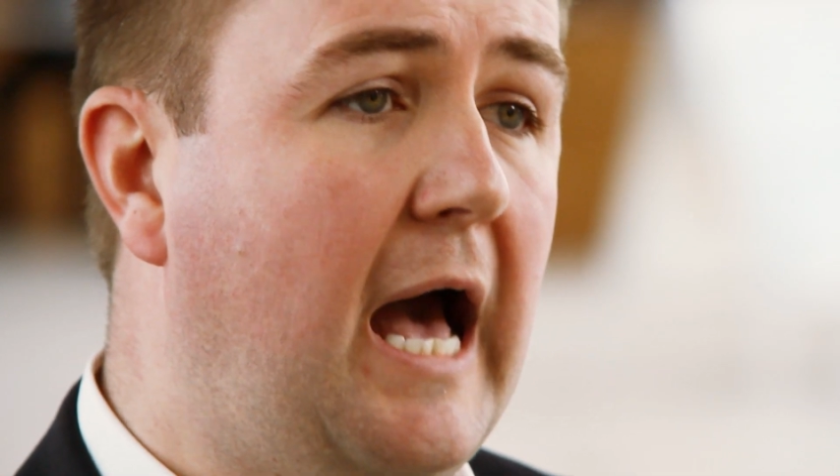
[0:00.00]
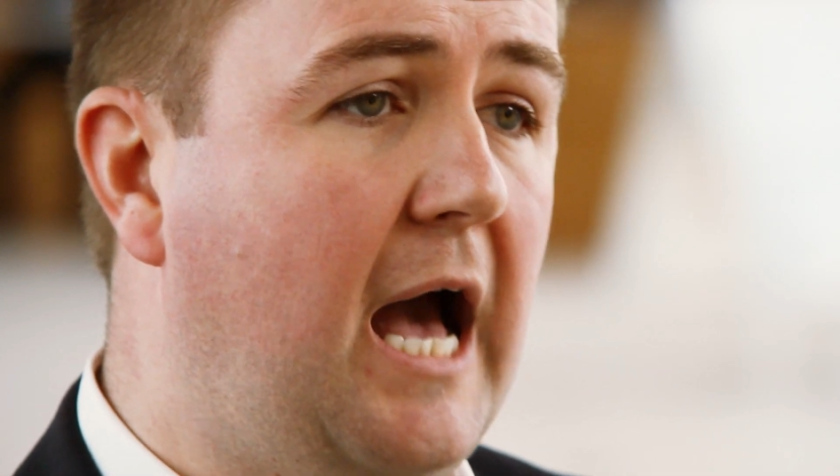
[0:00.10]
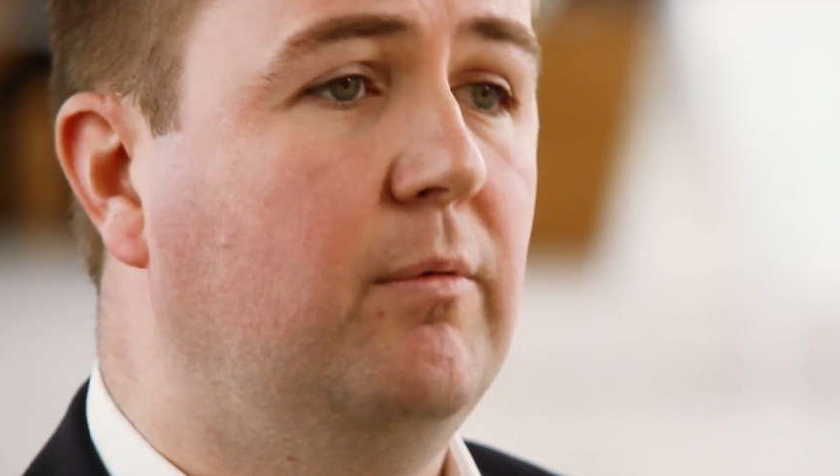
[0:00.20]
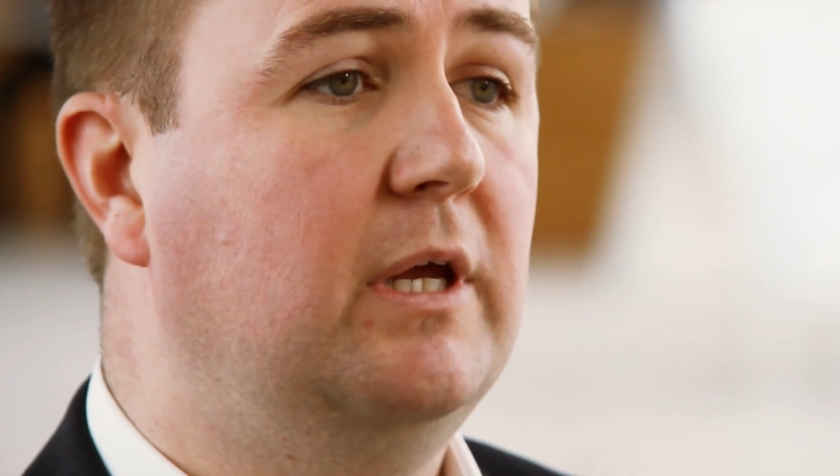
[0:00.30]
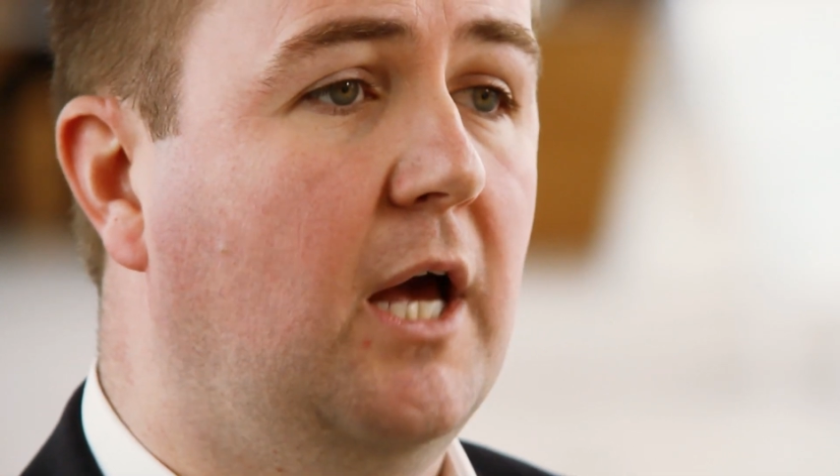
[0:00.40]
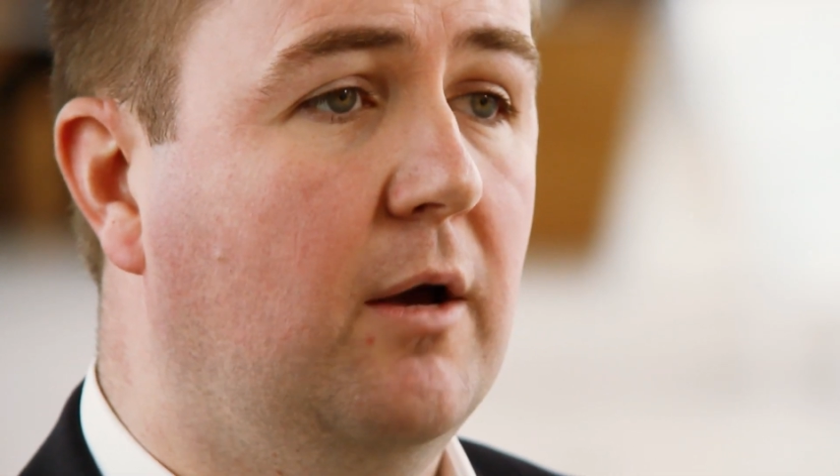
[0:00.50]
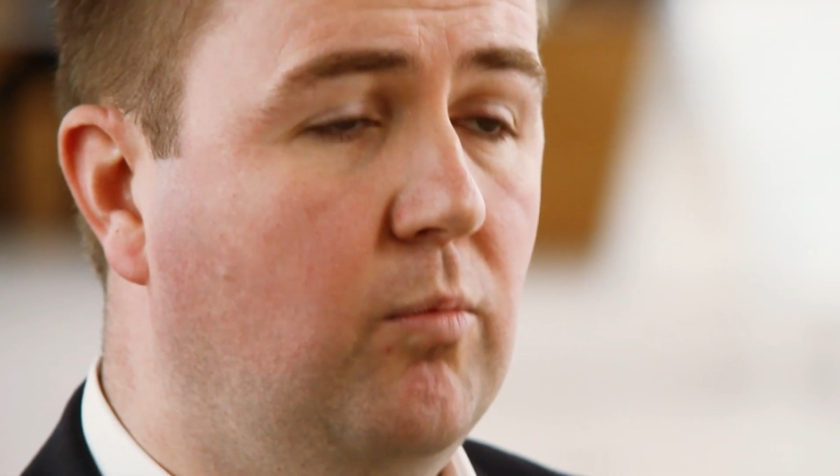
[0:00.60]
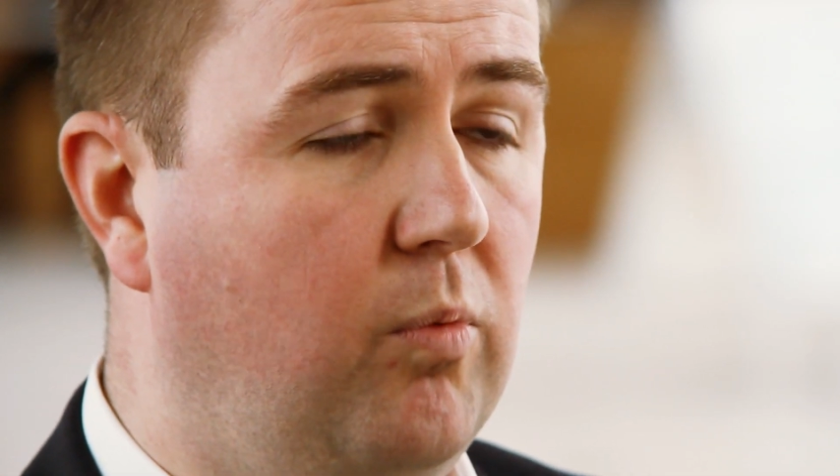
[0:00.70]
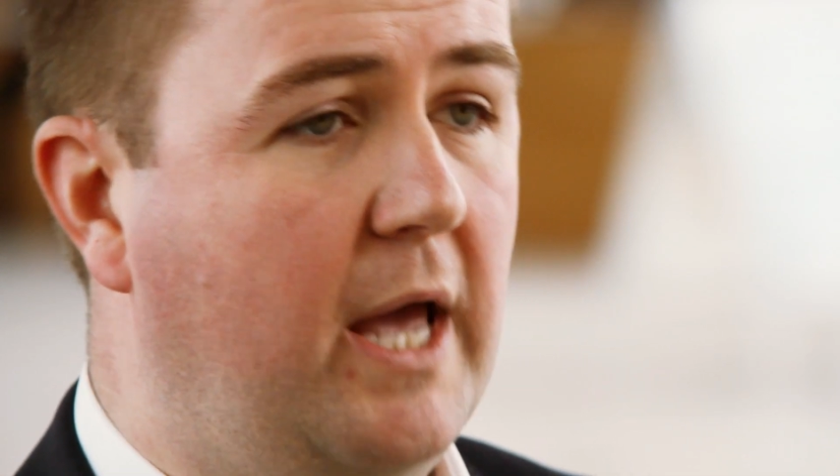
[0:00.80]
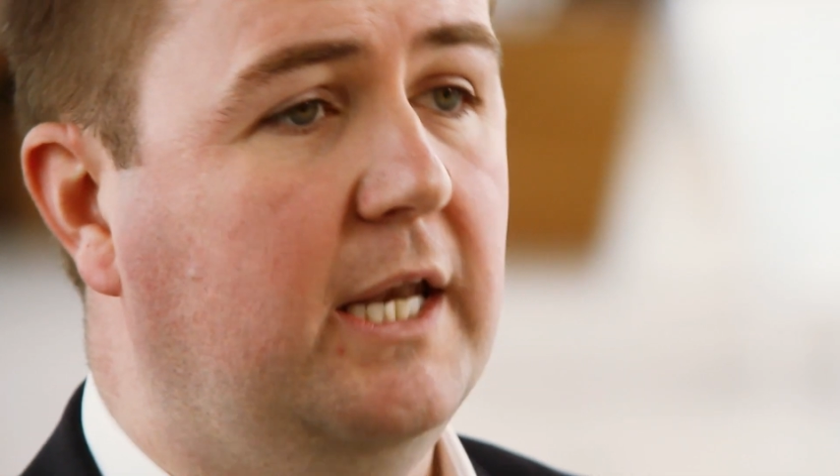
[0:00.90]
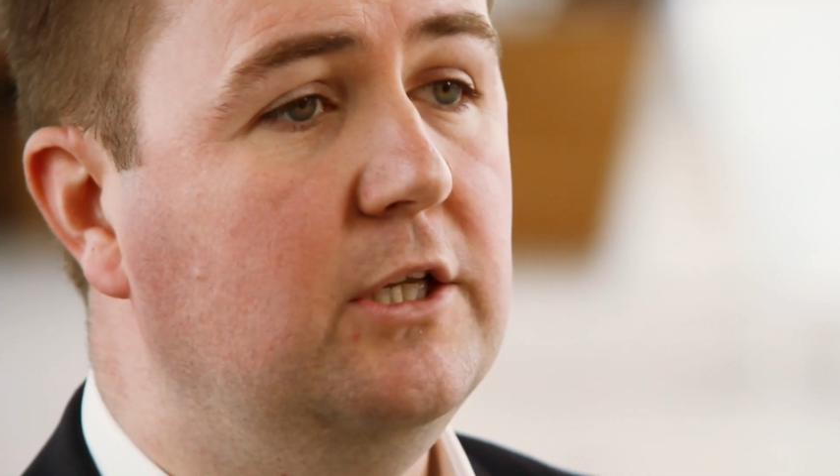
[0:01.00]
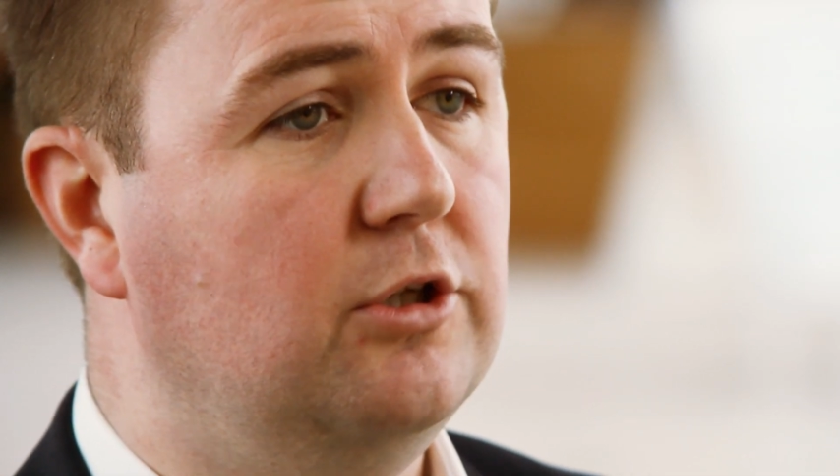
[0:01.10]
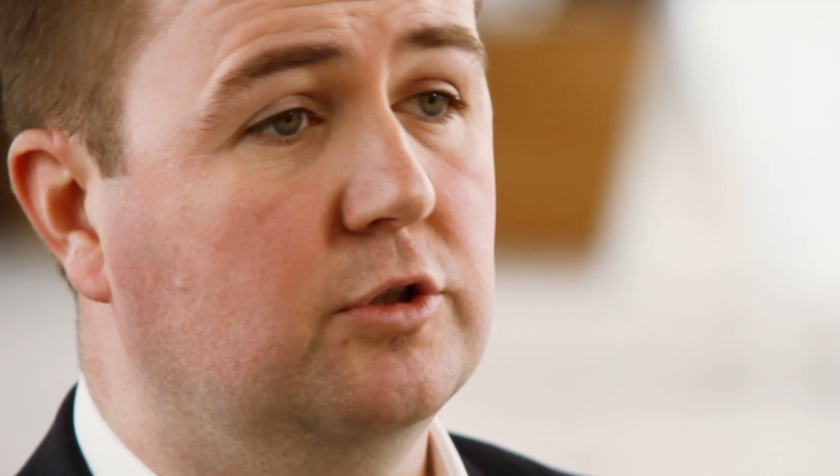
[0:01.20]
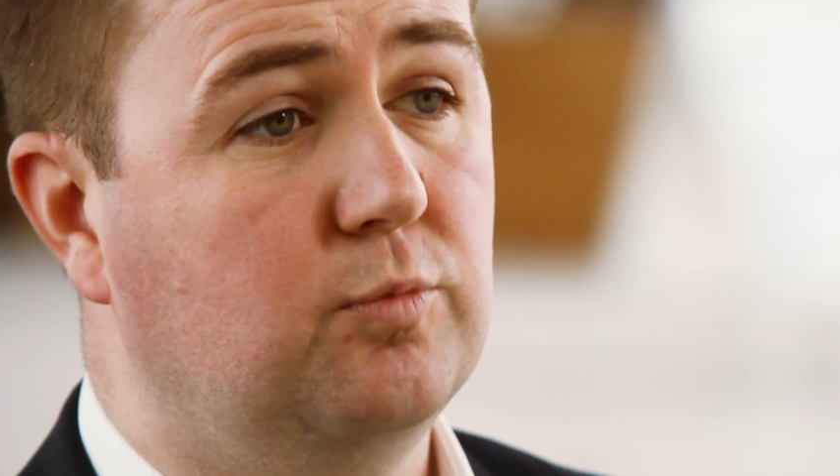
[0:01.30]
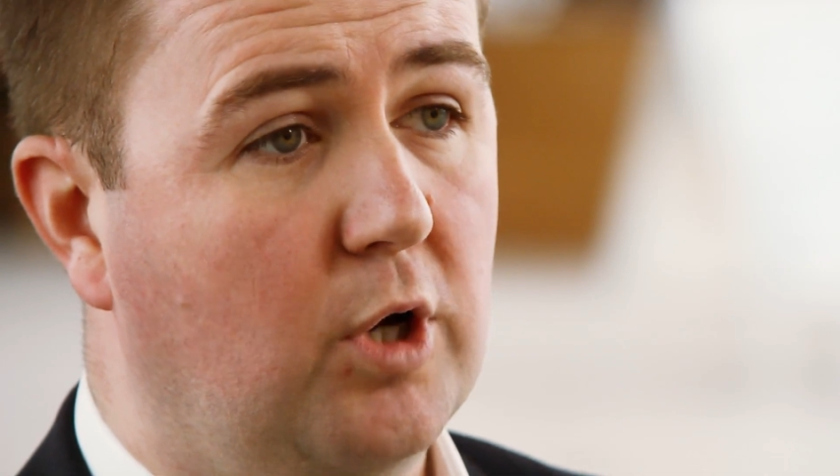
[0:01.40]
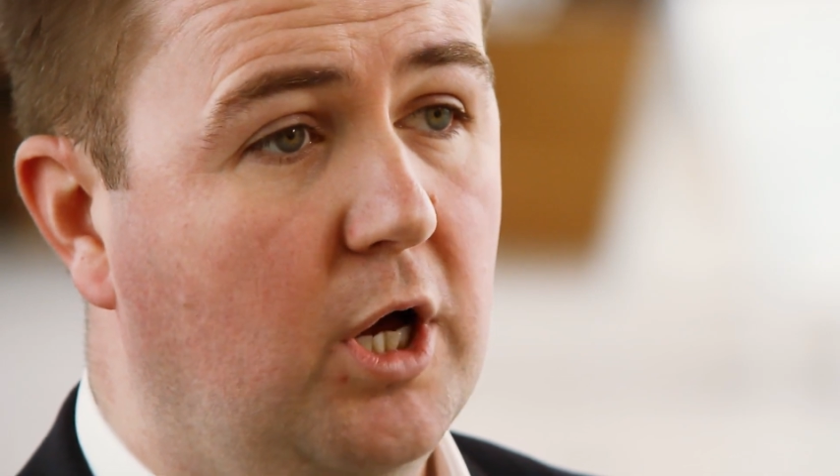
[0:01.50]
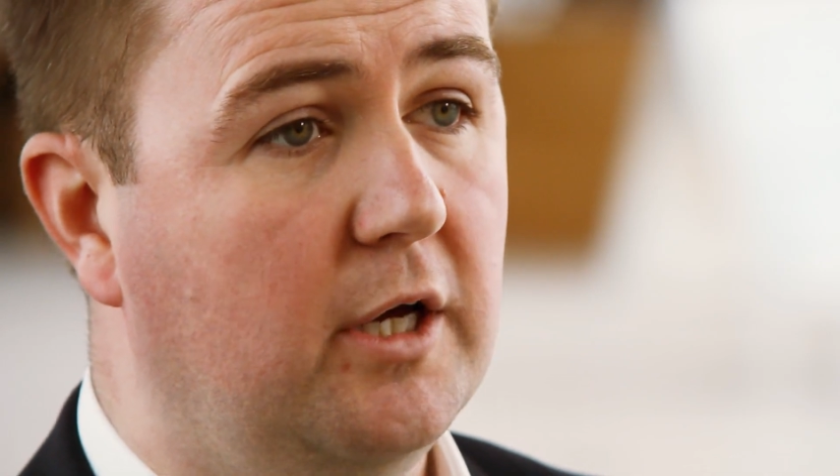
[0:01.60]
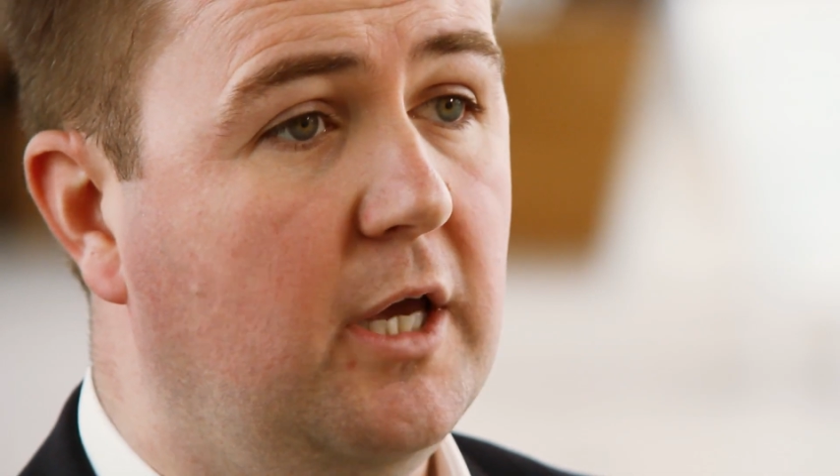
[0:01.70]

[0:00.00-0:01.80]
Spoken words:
how it and when it does work.